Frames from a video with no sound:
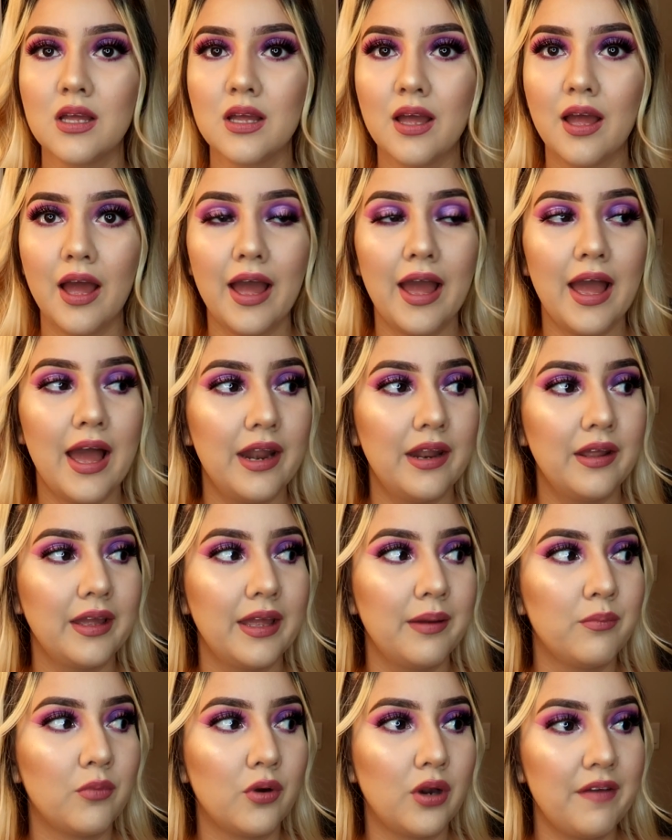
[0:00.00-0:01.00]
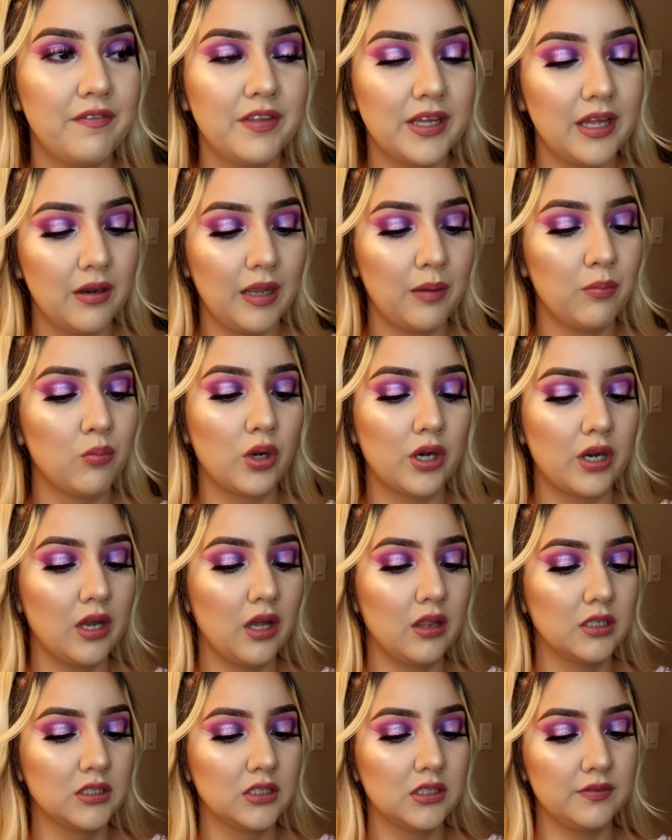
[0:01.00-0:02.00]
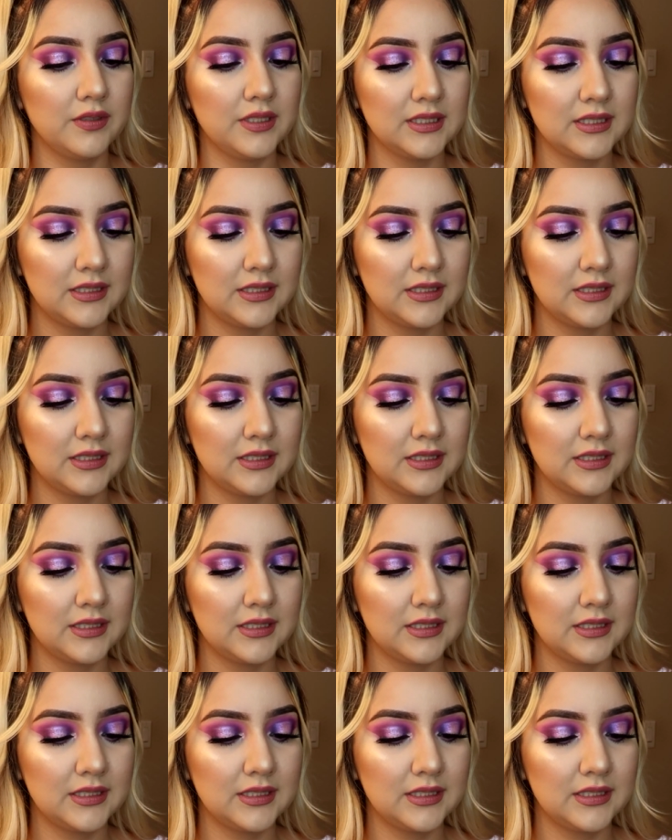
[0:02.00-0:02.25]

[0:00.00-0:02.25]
I had to get more. I have to get like more colors of this.